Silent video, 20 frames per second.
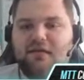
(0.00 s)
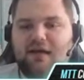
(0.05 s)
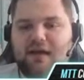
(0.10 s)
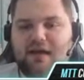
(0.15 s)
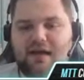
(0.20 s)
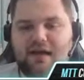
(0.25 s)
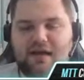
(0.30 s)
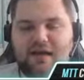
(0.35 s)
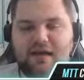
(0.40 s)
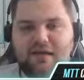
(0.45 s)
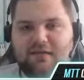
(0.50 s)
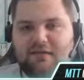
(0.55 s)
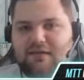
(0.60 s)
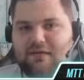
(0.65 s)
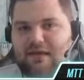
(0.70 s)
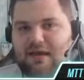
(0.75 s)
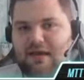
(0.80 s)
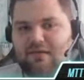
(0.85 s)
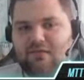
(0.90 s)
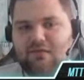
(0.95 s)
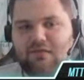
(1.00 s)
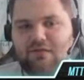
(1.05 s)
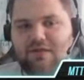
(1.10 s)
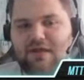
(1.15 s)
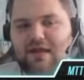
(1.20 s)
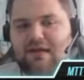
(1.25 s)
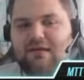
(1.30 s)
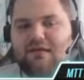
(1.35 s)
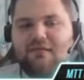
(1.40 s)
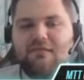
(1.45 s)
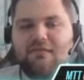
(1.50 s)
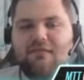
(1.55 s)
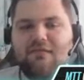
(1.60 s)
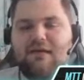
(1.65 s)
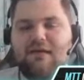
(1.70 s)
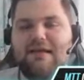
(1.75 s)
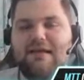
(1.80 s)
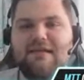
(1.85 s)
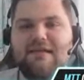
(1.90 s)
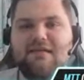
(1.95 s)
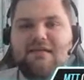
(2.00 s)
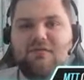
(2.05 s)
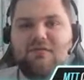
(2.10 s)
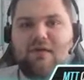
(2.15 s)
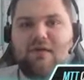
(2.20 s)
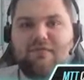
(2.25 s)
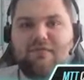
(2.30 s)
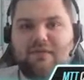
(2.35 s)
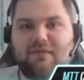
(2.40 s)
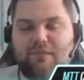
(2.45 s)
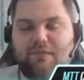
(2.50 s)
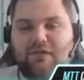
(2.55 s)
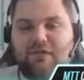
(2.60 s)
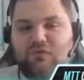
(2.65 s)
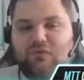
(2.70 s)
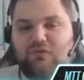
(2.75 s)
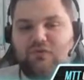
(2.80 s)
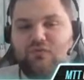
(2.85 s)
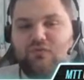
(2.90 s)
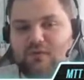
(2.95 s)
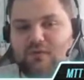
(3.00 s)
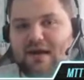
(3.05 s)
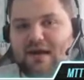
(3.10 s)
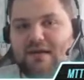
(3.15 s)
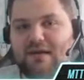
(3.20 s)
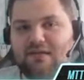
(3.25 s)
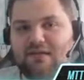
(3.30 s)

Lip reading: and yeah, then at least you have something to do, right?